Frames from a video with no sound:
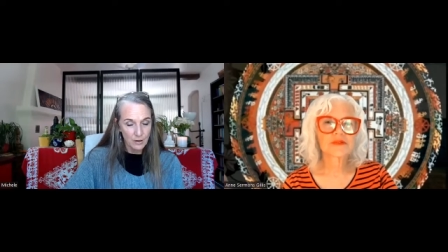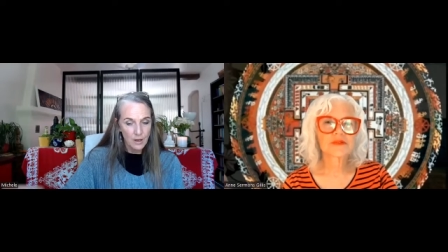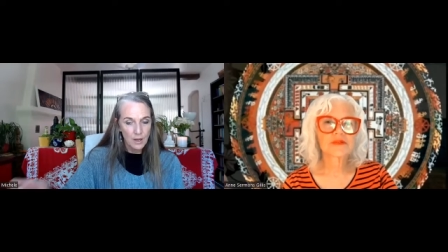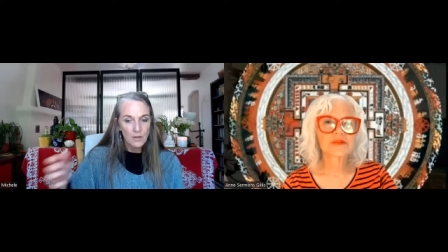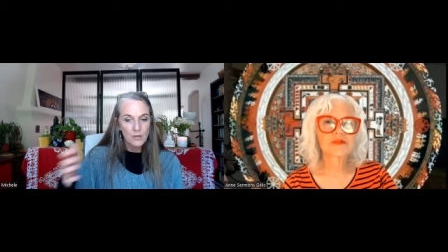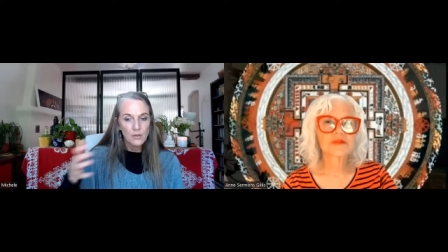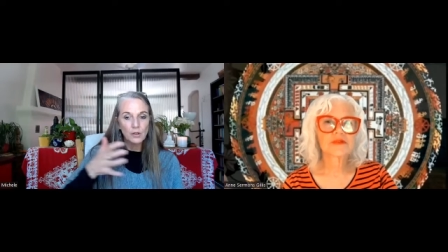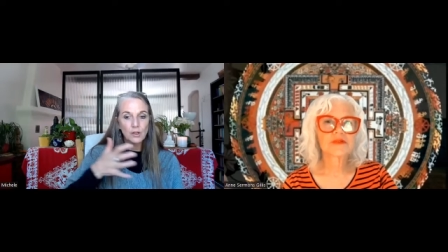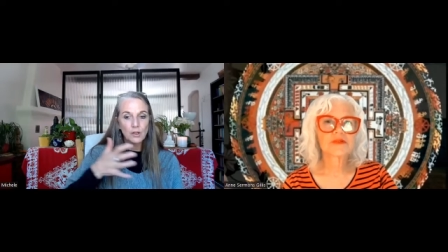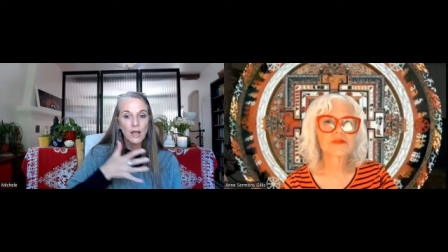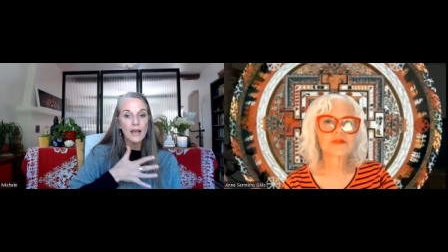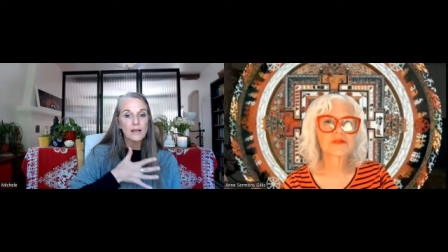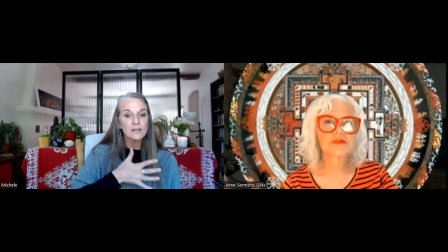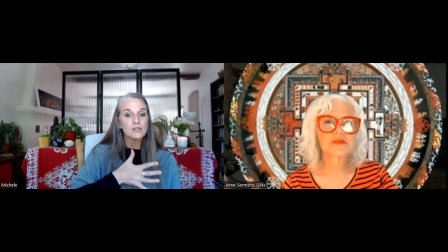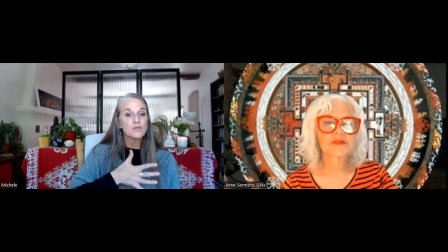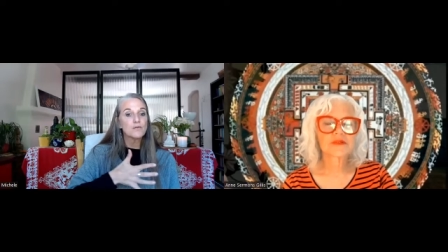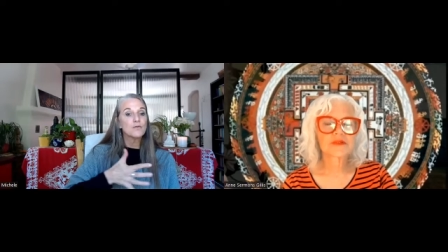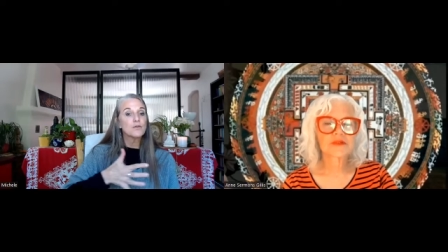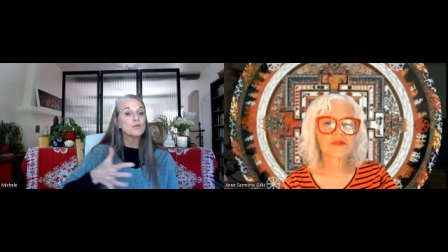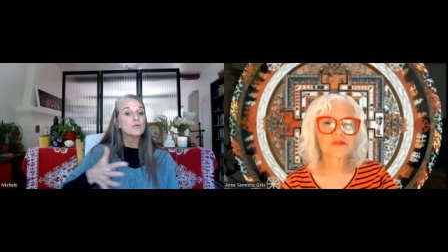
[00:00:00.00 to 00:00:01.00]
the last
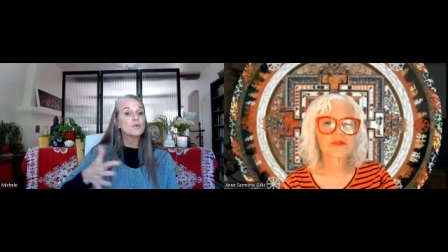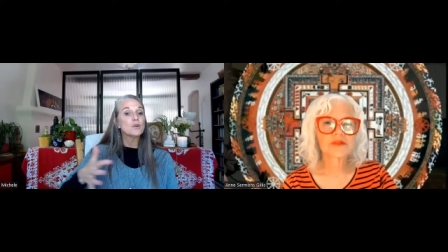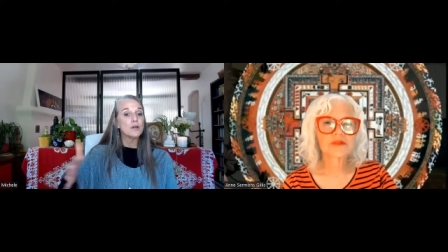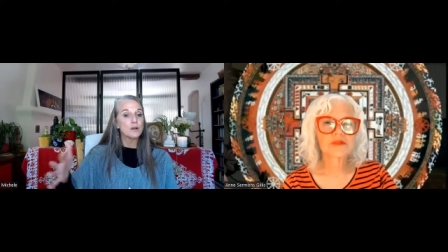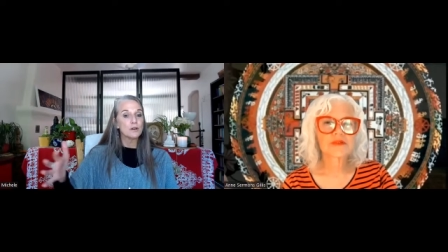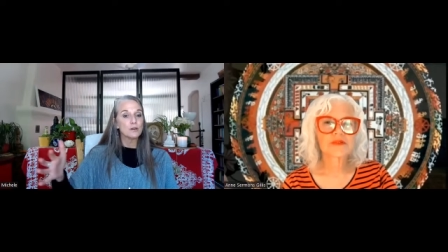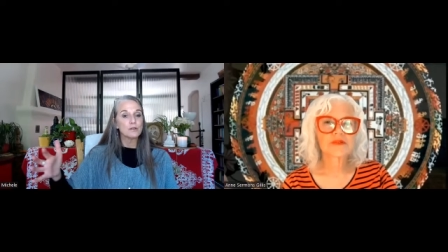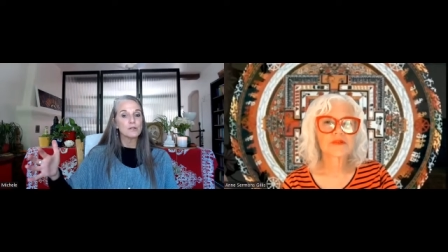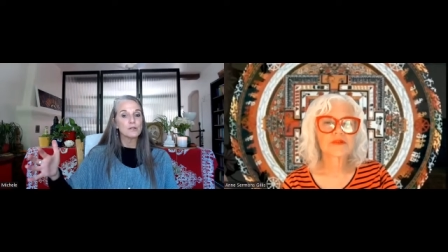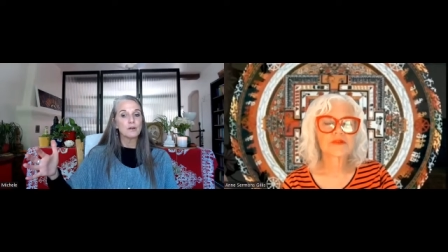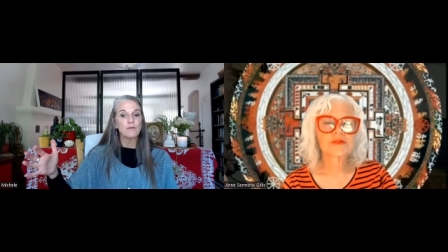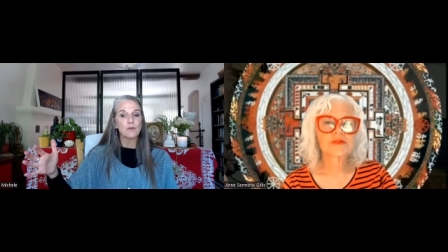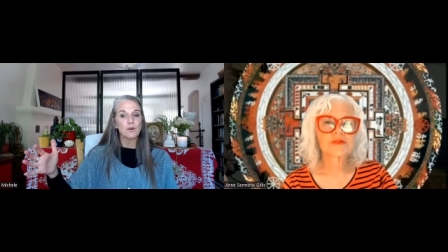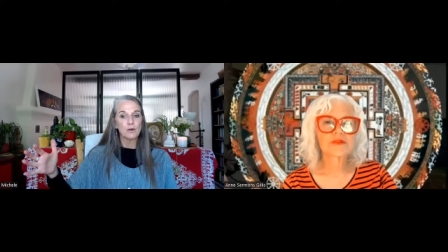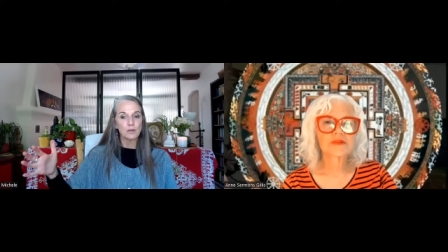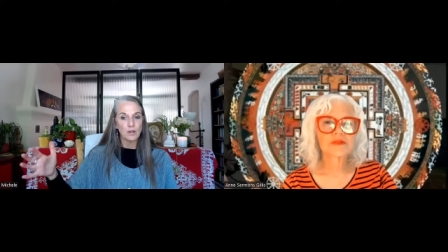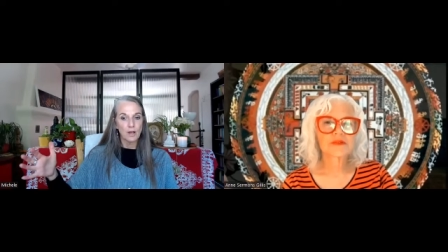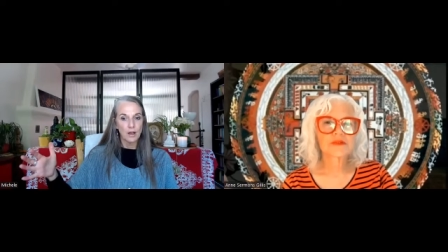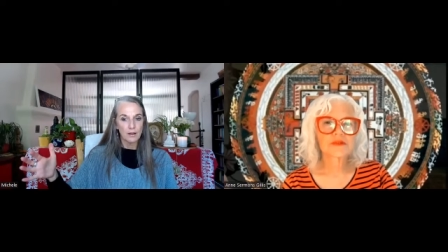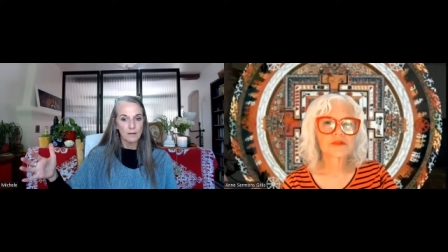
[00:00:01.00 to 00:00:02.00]
few years of her
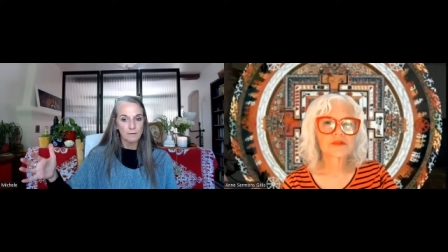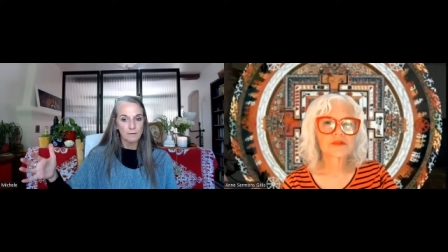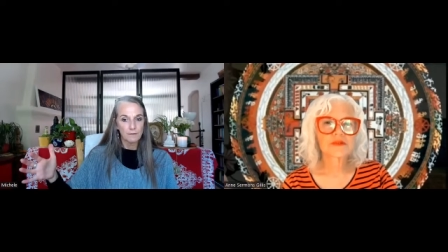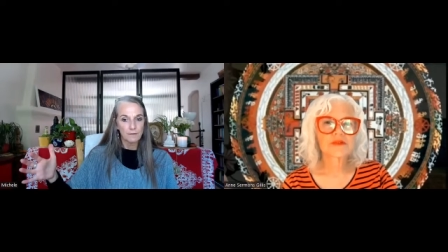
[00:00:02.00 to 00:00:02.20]
life.